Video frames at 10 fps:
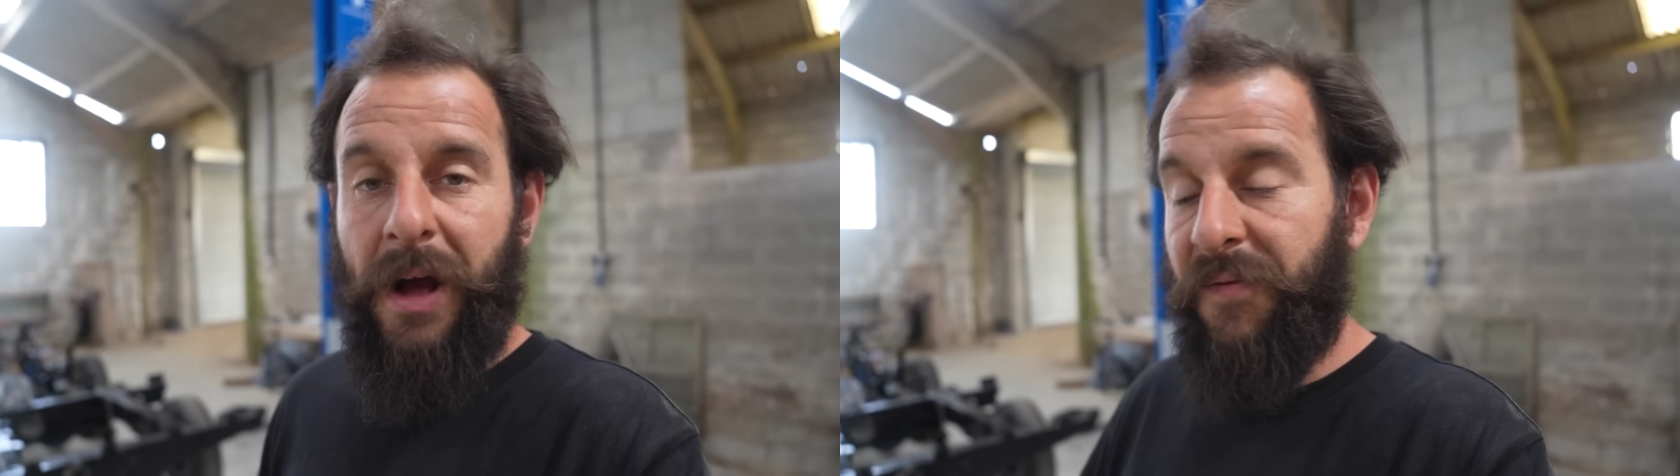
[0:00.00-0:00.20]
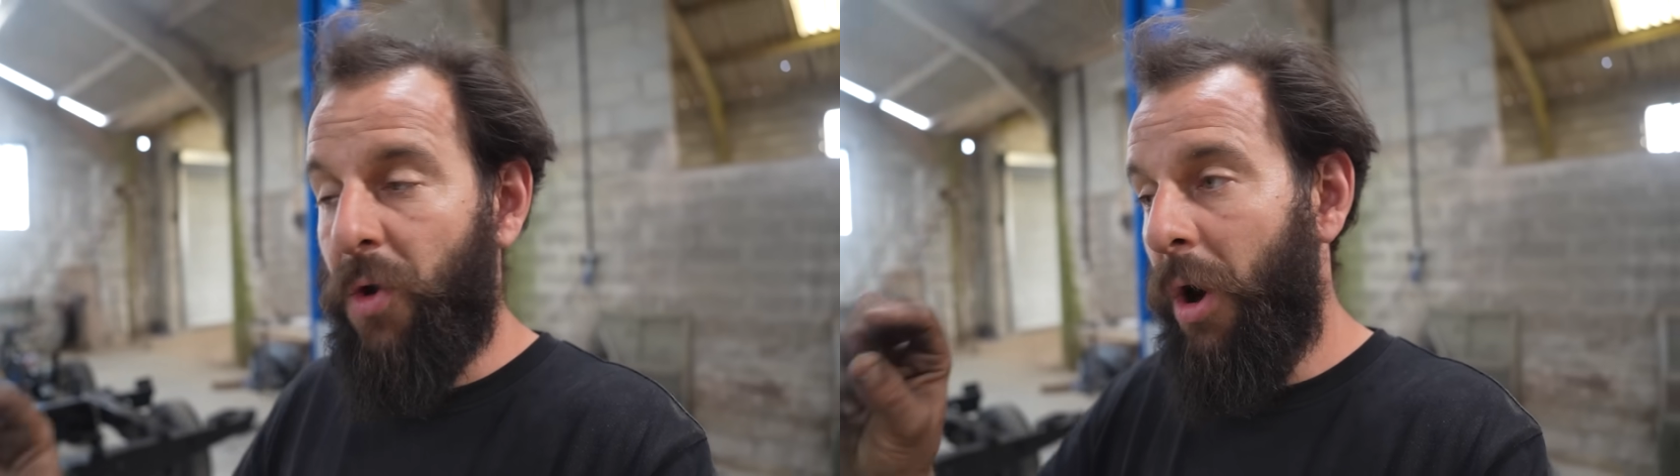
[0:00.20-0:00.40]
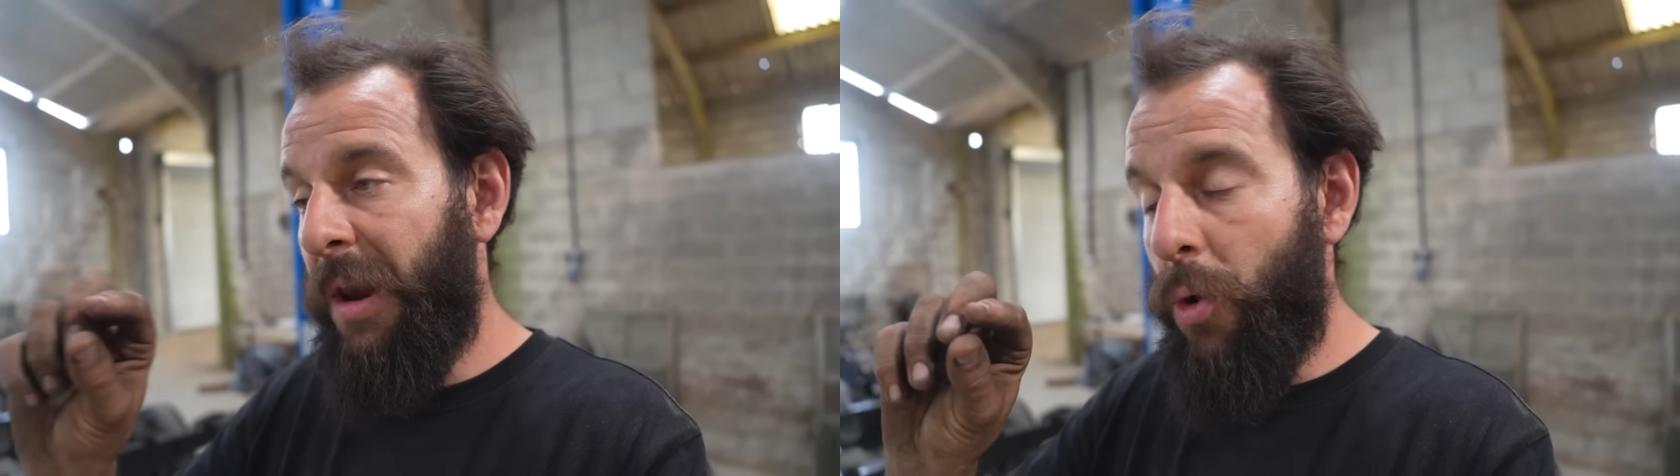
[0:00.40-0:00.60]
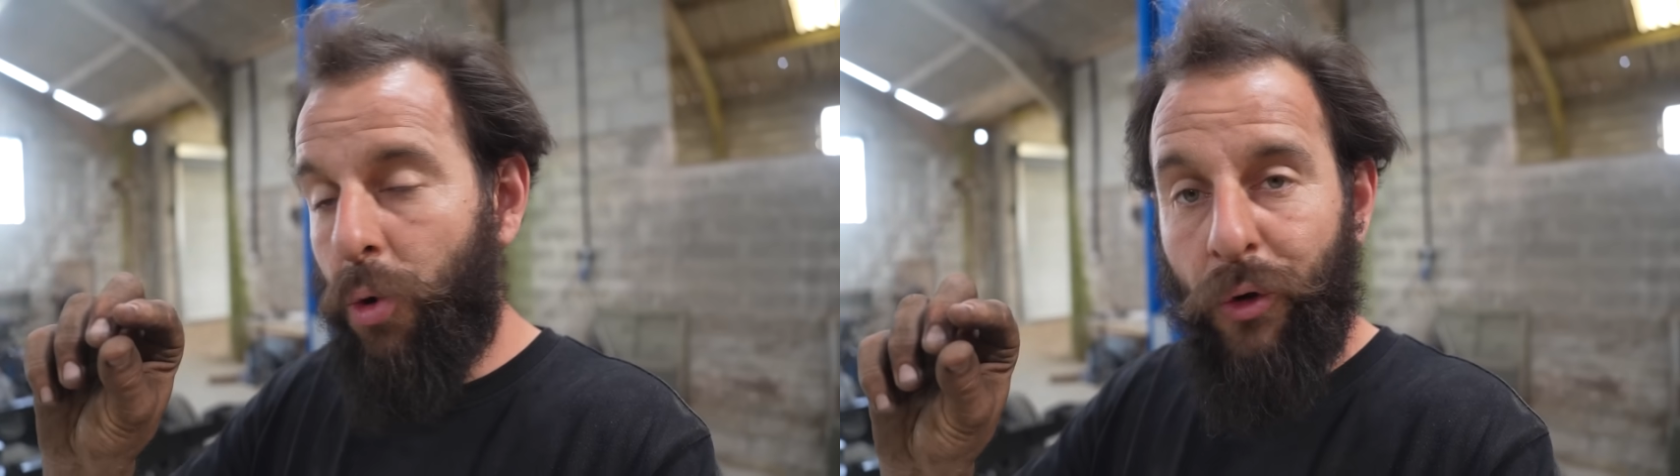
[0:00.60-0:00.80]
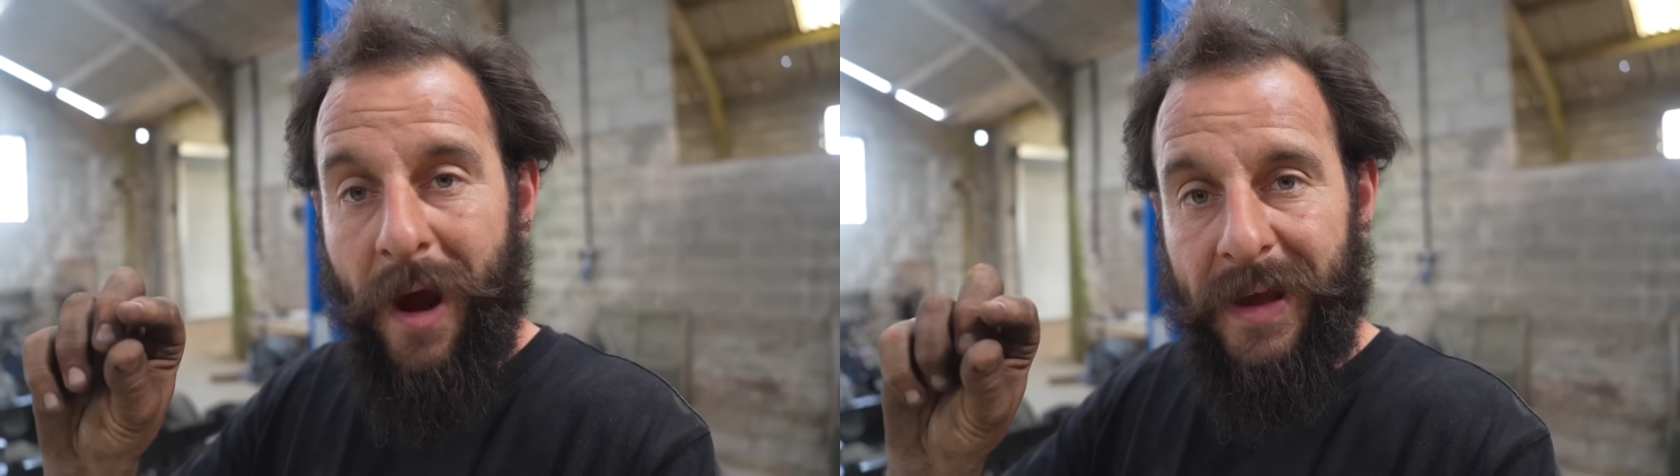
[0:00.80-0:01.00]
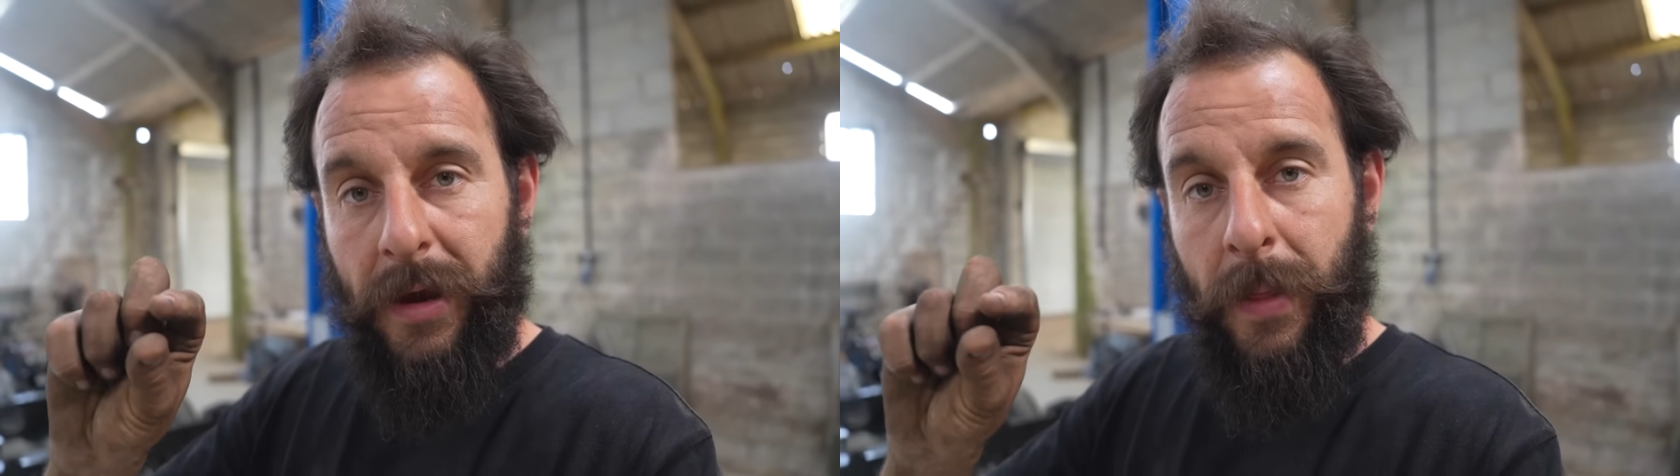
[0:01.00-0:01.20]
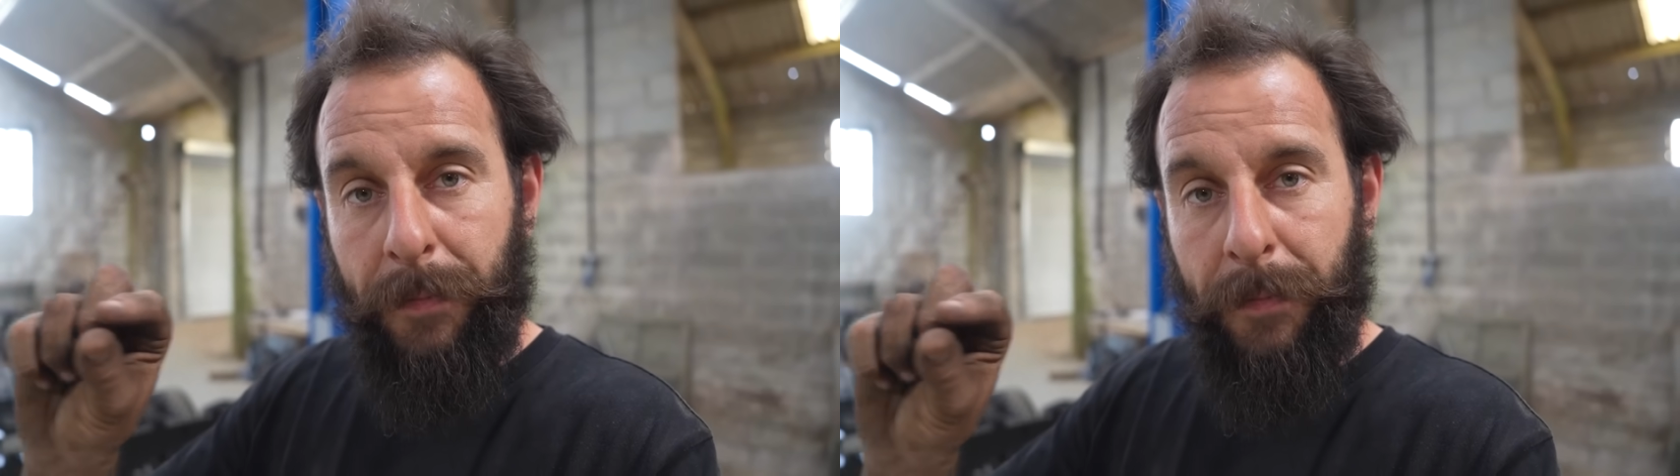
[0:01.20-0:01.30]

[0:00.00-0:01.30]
I've got a little crack at the